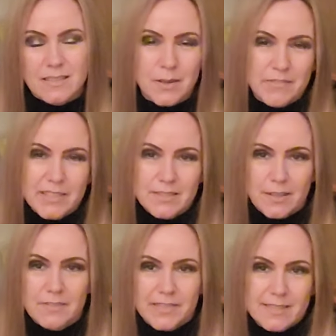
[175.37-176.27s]
I feel
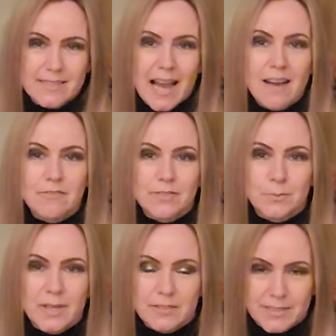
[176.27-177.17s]
sorry for the staff
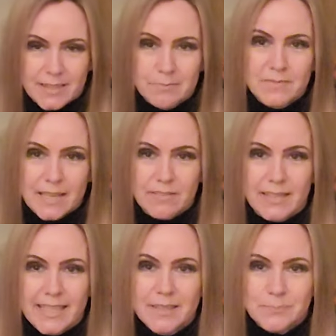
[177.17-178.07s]
that work for them,
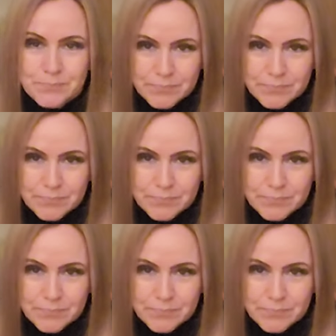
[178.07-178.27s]
definitely.